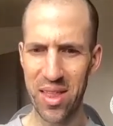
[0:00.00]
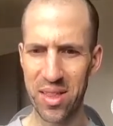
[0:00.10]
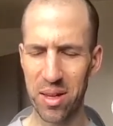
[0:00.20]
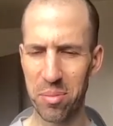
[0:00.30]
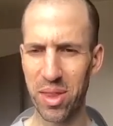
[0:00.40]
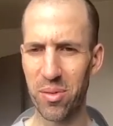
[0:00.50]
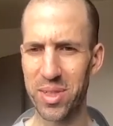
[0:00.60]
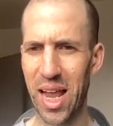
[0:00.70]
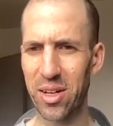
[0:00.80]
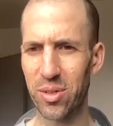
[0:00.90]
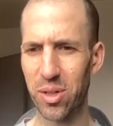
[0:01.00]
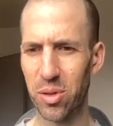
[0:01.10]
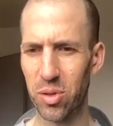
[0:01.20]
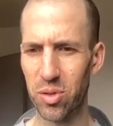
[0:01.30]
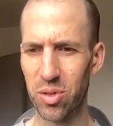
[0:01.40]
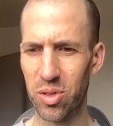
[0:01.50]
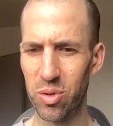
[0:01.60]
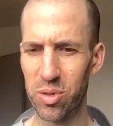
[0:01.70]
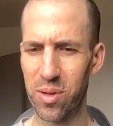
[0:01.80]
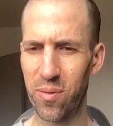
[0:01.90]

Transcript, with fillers: something that was actually lo- used